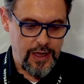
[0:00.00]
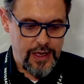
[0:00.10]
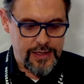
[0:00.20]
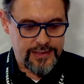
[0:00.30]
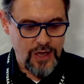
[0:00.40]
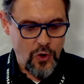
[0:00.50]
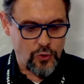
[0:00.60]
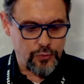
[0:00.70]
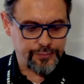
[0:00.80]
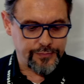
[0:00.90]

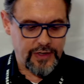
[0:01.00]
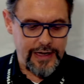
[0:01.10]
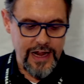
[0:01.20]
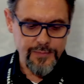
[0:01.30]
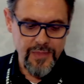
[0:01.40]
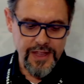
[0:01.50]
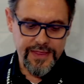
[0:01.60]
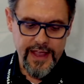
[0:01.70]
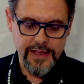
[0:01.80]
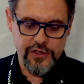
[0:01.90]
So let me
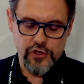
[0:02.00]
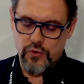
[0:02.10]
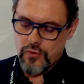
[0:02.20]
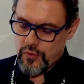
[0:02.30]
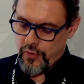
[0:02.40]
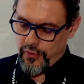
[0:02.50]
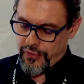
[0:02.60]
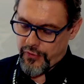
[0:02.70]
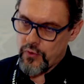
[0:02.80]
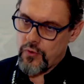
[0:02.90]
take you
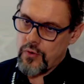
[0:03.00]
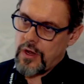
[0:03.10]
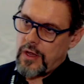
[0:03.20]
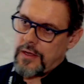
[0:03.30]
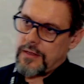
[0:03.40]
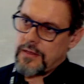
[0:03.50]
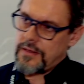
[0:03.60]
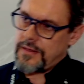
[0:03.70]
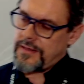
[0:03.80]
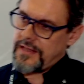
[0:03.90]
through
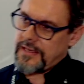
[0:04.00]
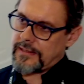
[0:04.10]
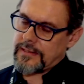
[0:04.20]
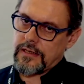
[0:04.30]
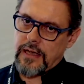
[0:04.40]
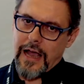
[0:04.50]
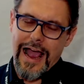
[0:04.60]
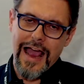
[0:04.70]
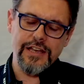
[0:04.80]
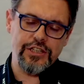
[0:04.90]
this
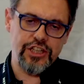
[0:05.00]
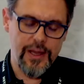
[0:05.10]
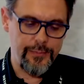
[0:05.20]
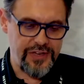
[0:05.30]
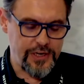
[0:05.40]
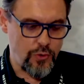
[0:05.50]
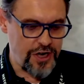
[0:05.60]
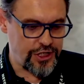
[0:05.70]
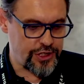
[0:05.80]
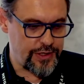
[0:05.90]
IGMP question.